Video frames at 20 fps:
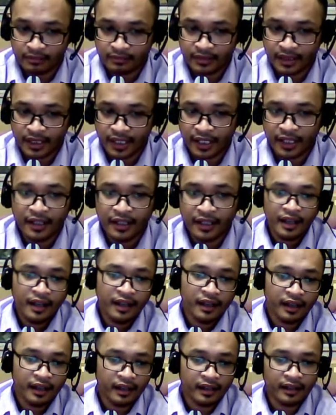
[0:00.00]
Okay,
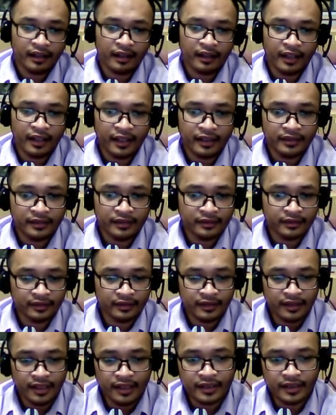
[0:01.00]
and
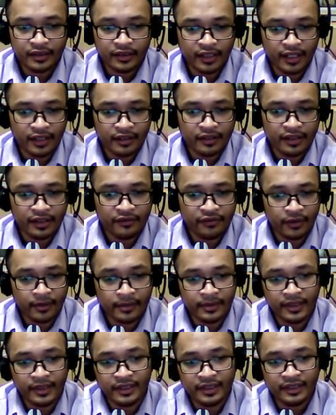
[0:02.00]
the others you can read from
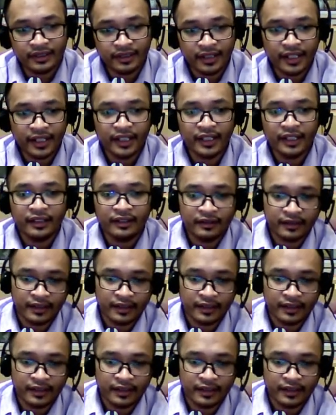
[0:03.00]
the screen.